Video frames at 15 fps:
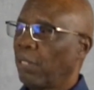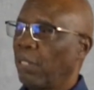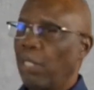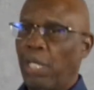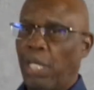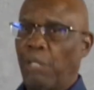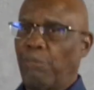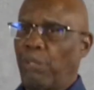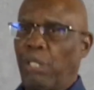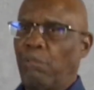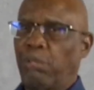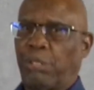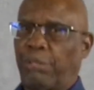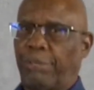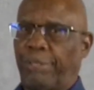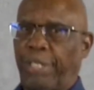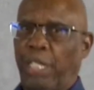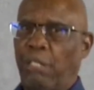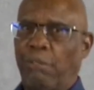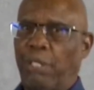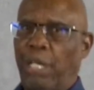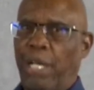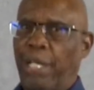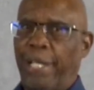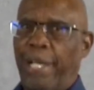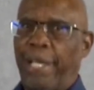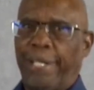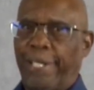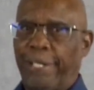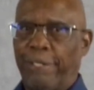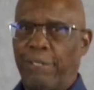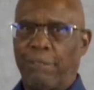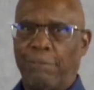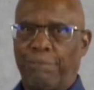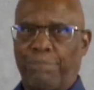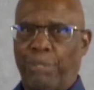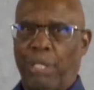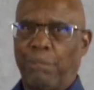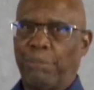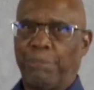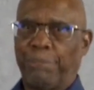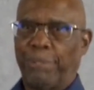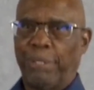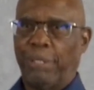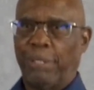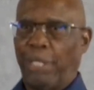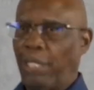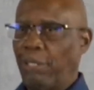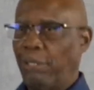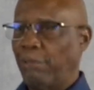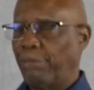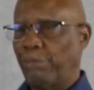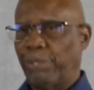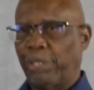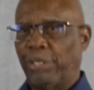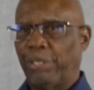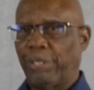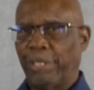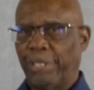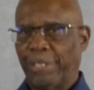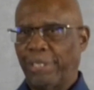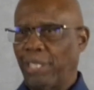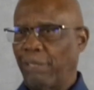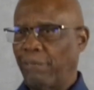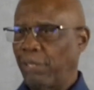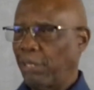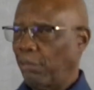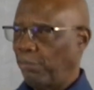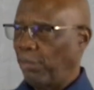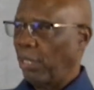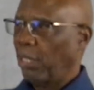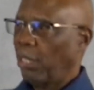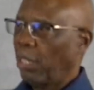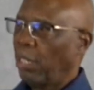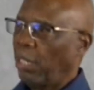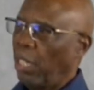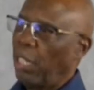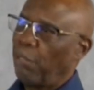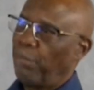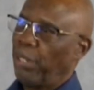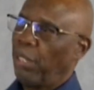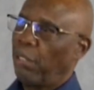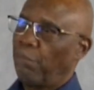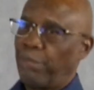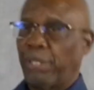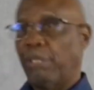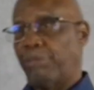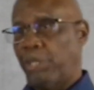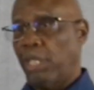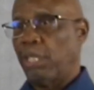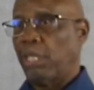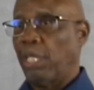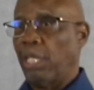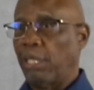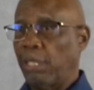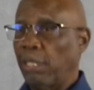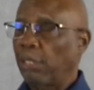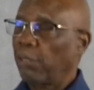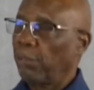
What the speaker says: It was there when I got here, and probably, I don't know if it was here in the 70s, but it had been there, but they've shut it down now.